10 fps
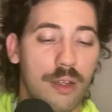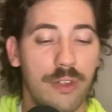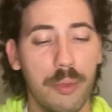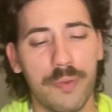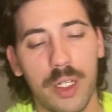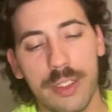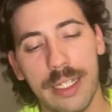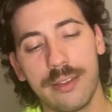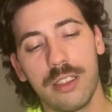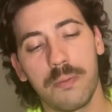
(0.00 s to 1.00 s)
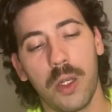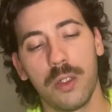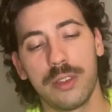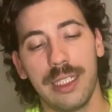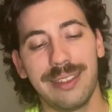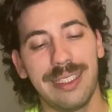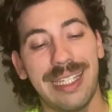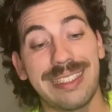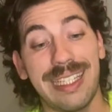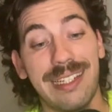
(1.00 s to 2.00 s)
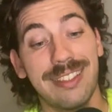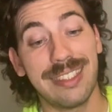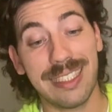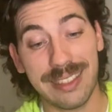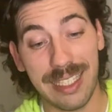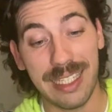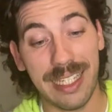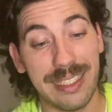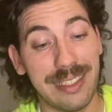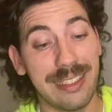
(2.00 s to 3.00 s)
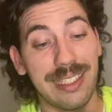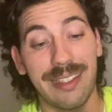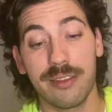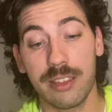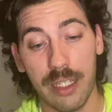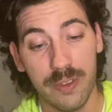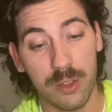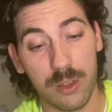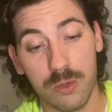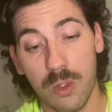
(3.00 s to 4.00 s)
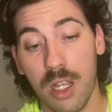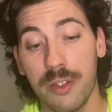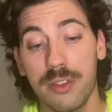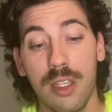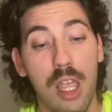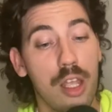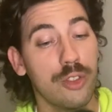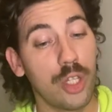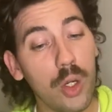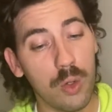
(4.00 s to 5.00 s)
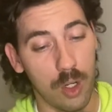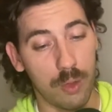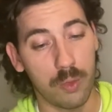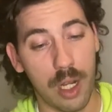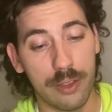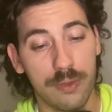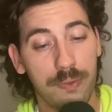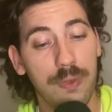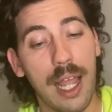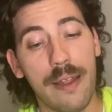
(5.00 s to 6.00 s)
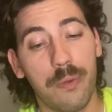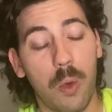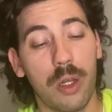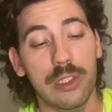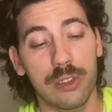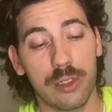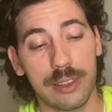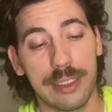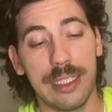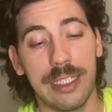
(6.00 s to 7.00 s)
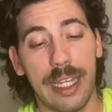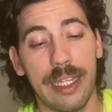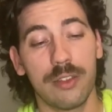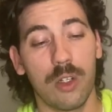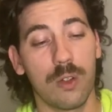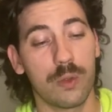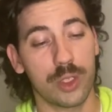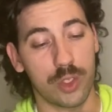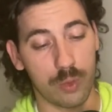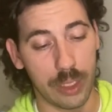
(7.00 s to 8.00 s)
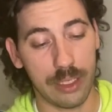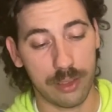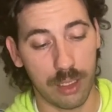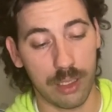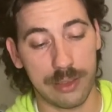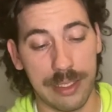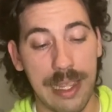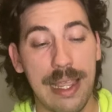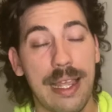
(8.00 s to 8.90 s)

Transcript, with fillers: Framber Valdez this postseason has allowed 16 hits. He's allowed 7 earned runs, 2 home runs, 5 walks, 13 Ks over 3 starts.